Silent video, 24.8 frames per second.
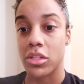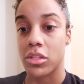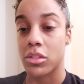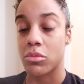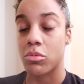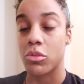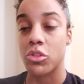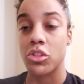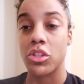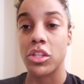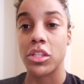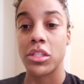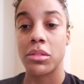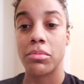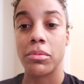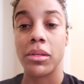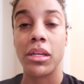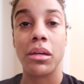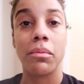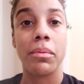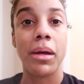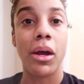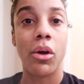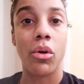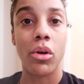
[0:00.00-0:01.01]
This will just
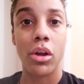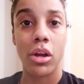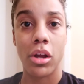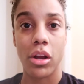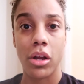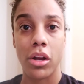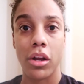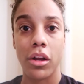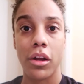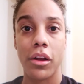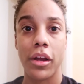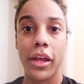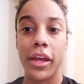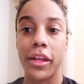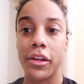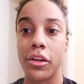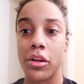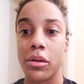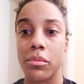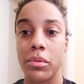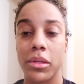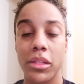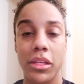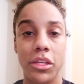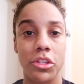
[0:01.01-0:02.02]
be about her and
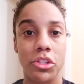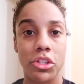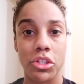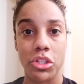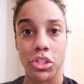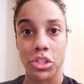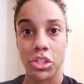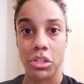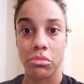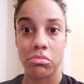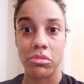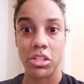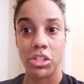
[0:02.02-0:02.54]
her relationship